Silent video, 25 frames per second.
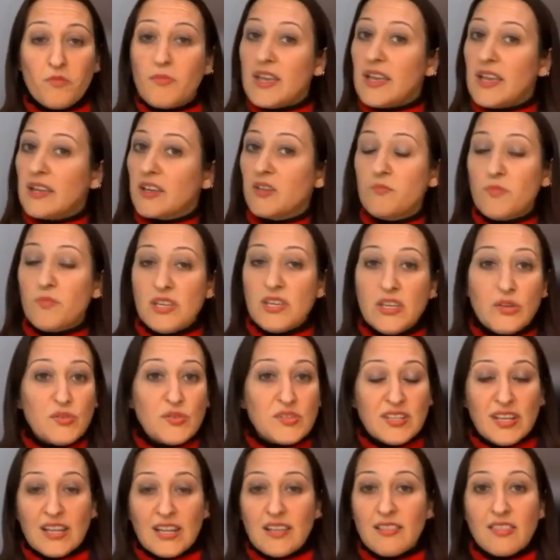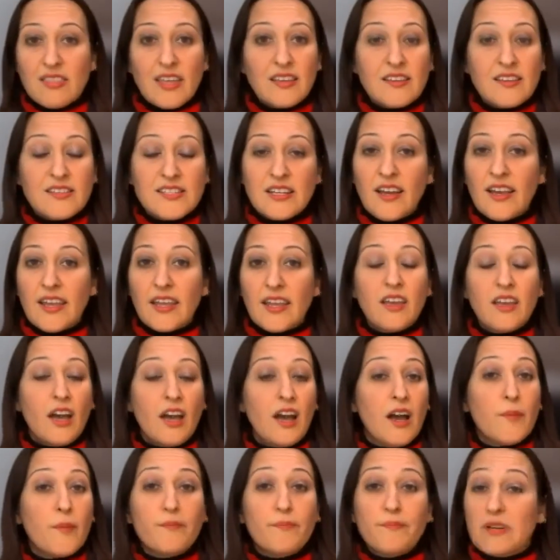it can be used in things like
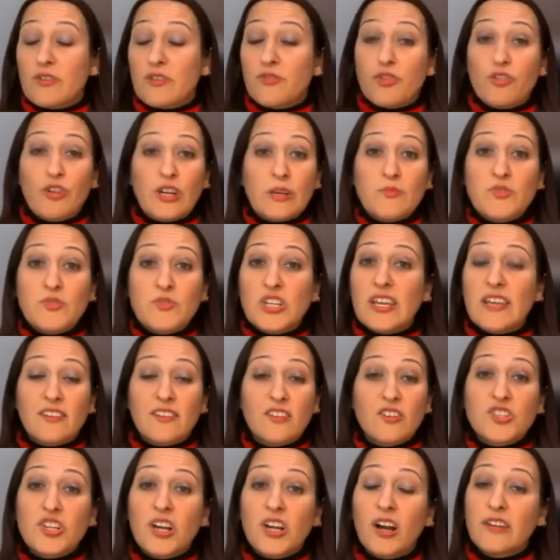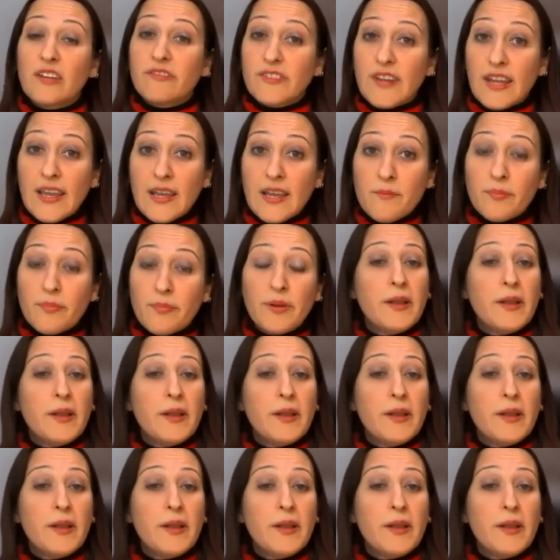cream cheese and chive dip,